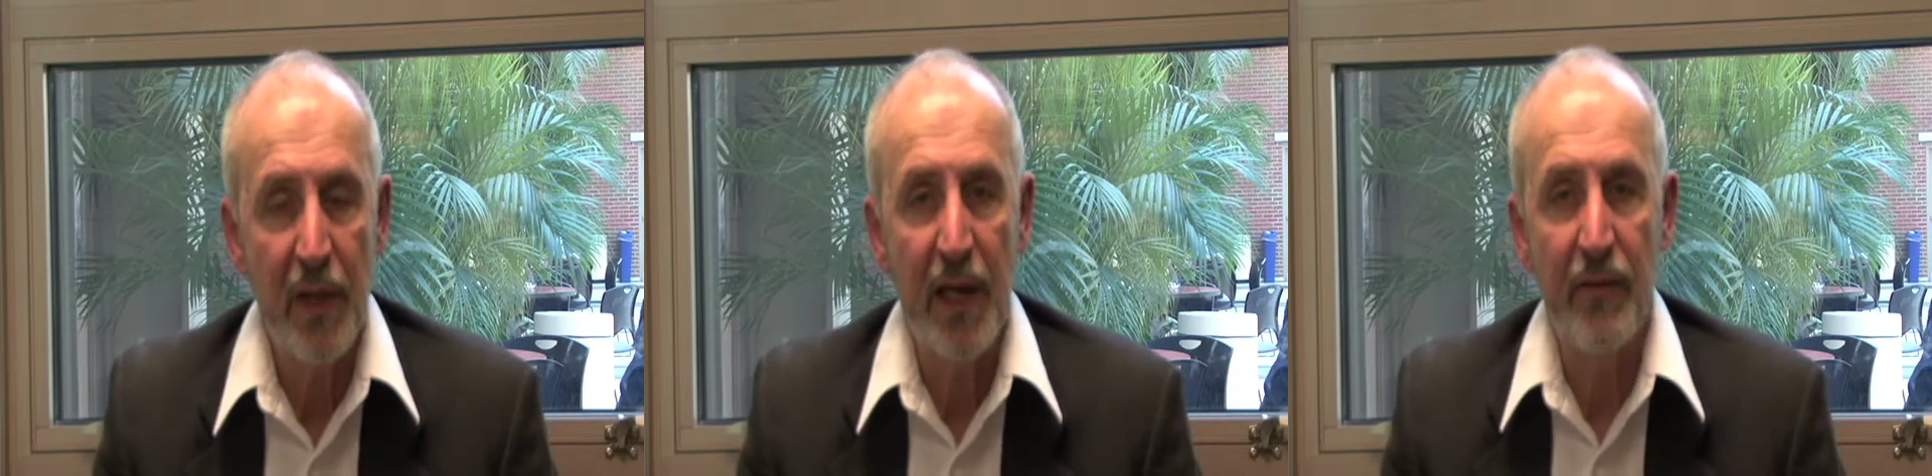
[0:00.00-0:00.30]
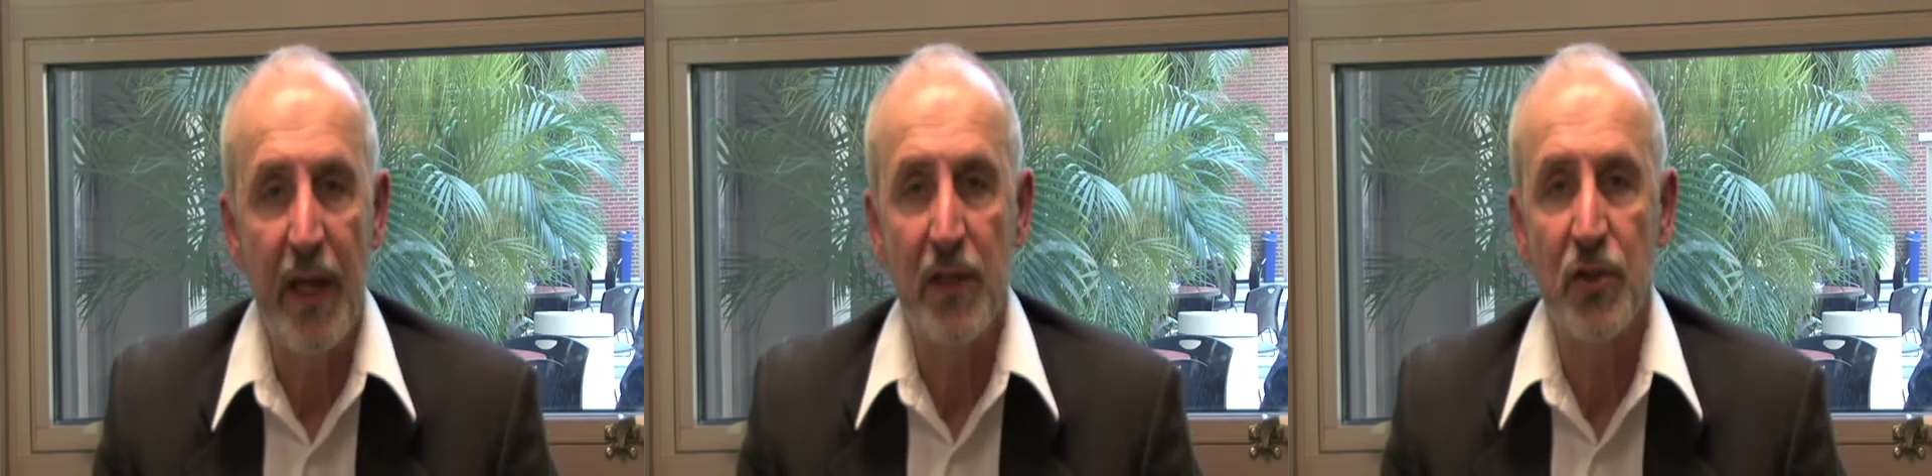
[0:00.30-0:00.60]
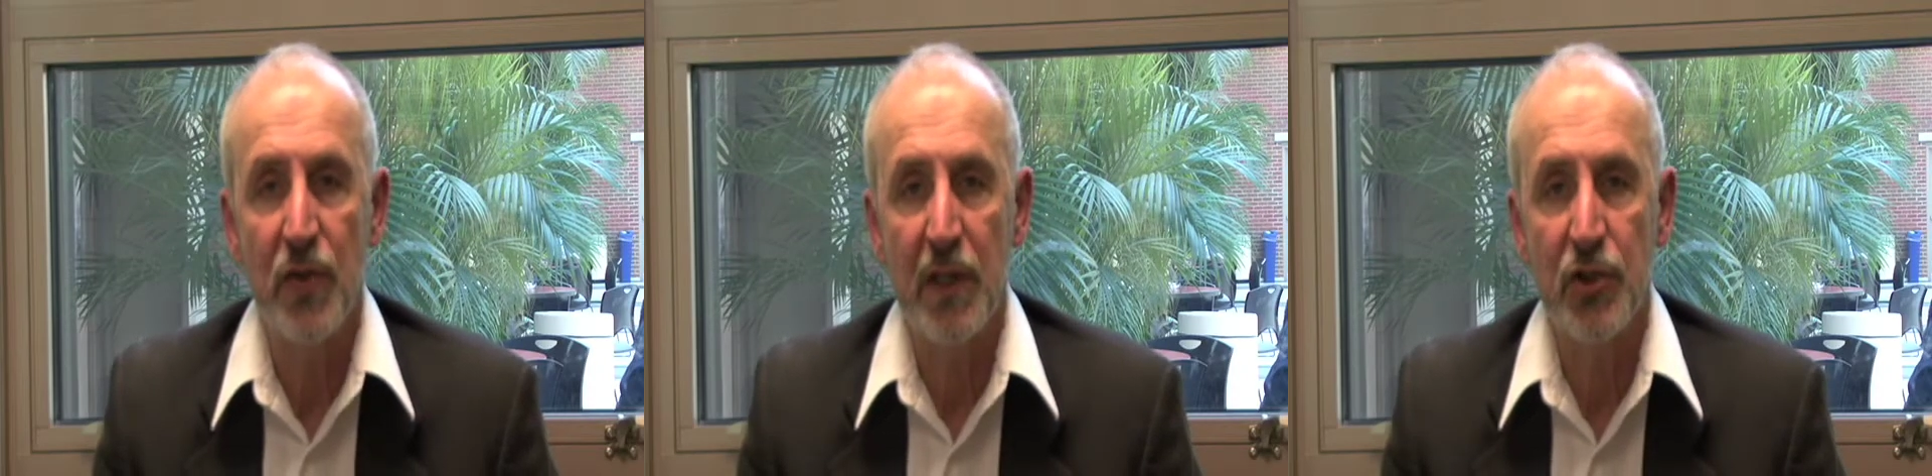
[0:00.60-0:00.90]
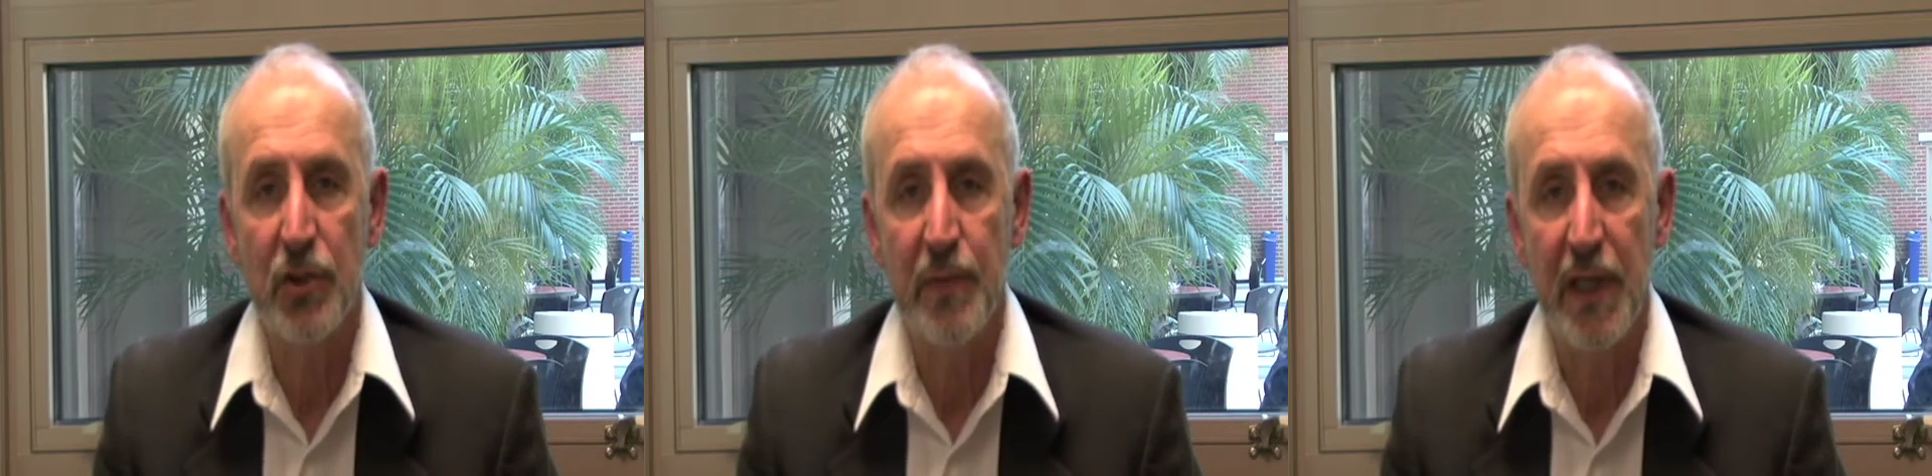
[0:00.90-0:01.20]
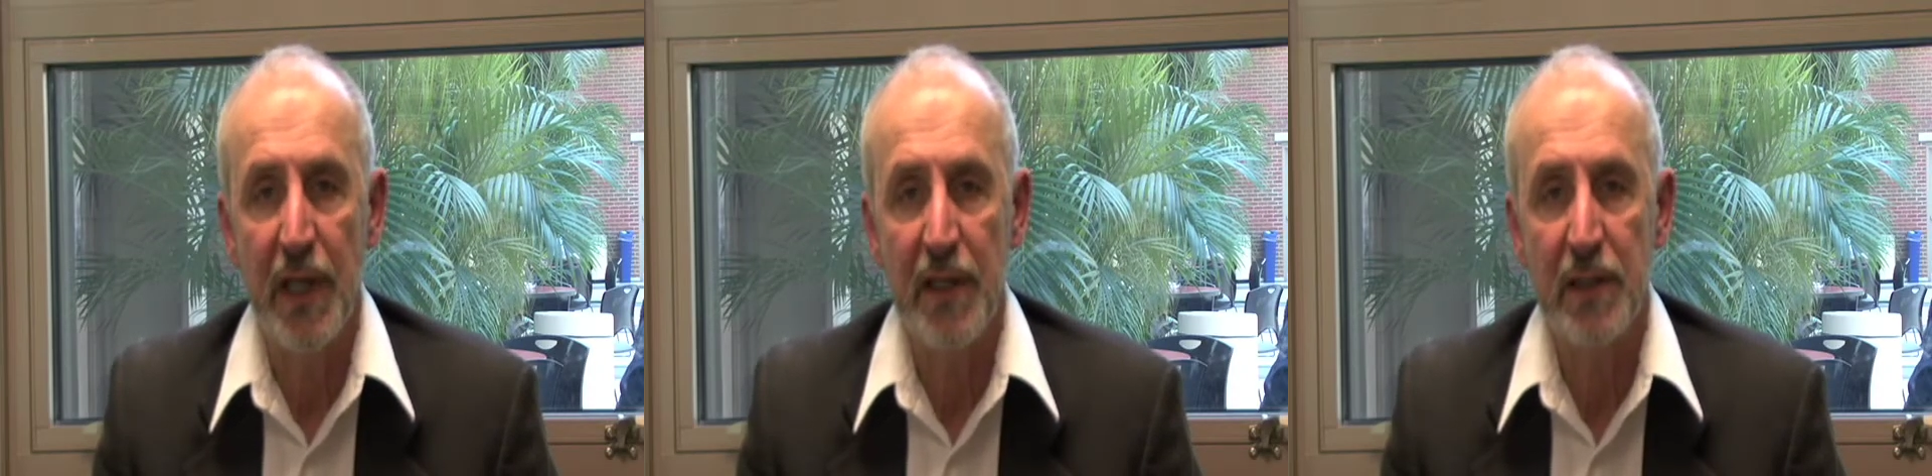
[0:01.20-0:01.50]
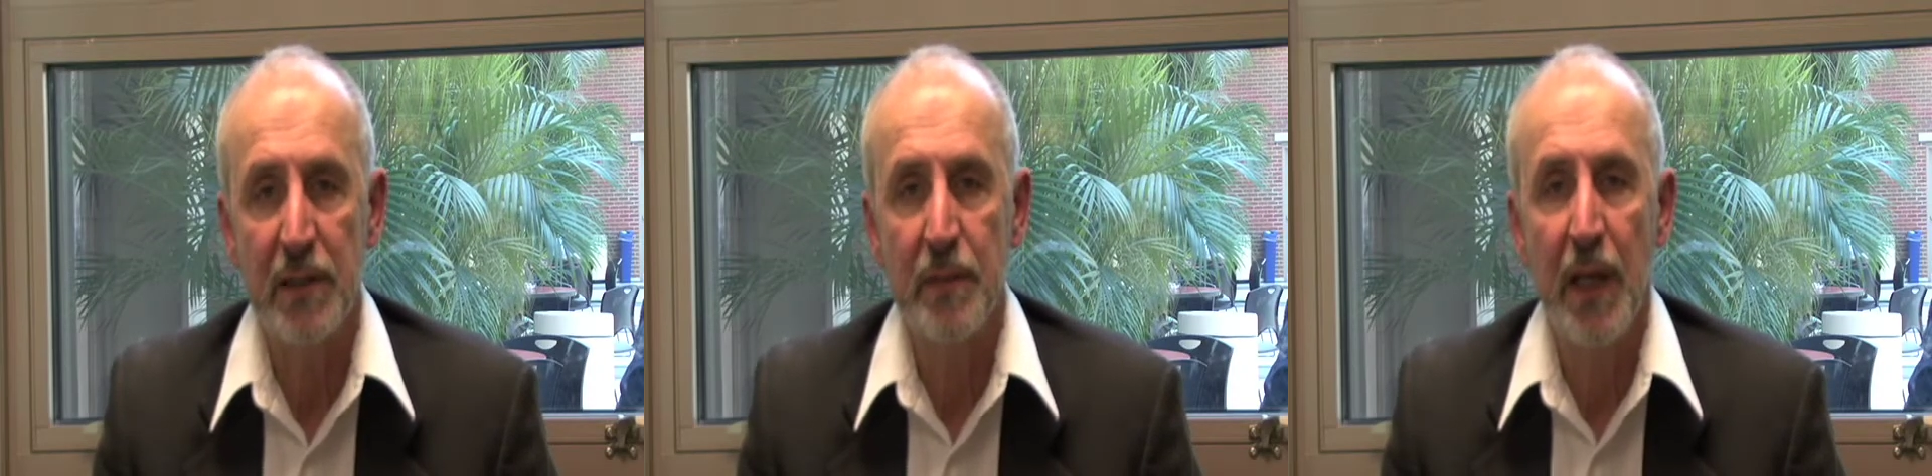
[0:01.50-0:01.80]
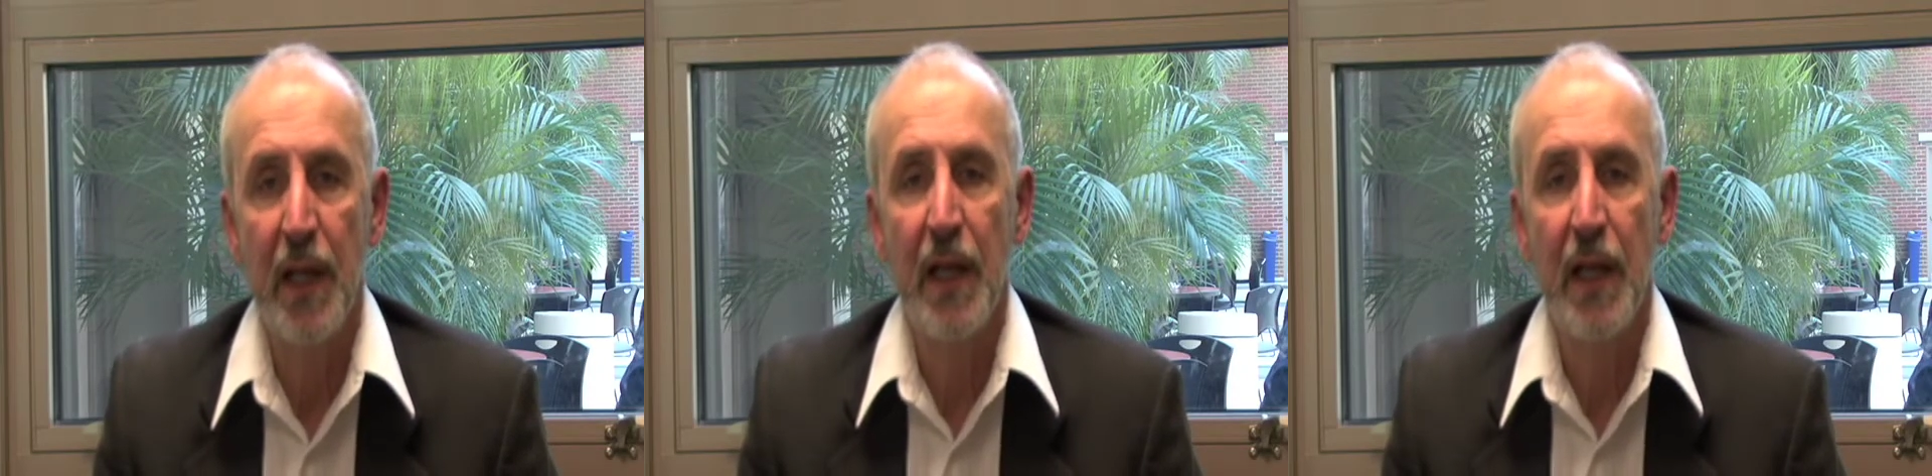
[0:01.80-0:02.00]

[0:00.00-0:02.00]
they have that structure behind them.